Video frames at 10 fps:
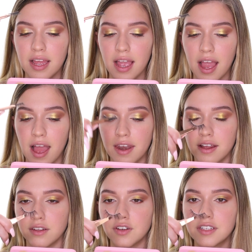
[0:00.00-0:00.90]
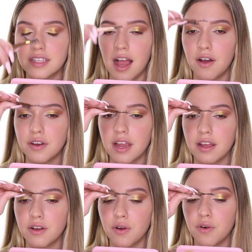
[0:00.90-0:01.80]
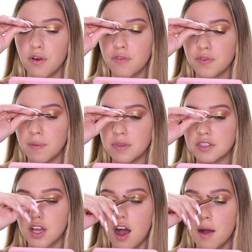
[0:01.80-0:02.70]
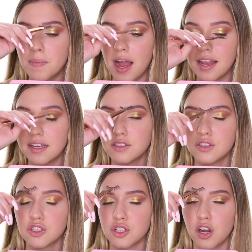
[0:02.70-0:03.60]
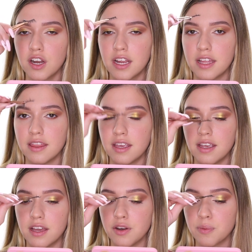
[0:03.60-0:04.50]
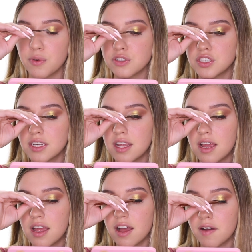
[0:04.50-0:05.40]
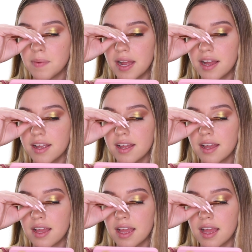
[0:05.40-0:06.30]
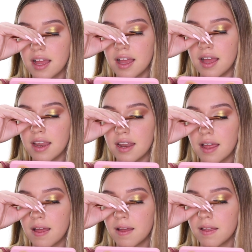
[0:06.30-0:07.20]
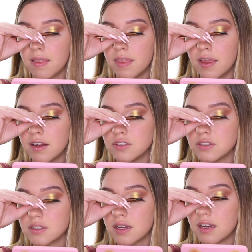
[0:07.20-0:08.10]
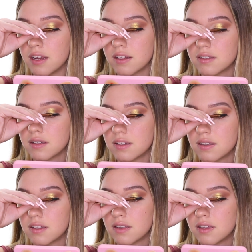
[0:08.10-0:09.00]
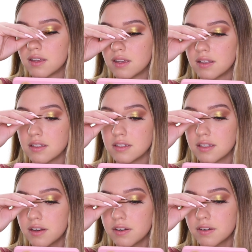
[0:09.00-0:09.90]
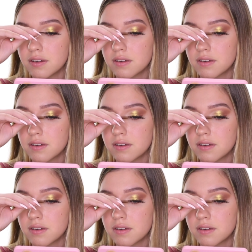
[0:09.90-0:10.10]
and look down and go from the top. I like to start in the inner portion of my eye, and then I just connect center.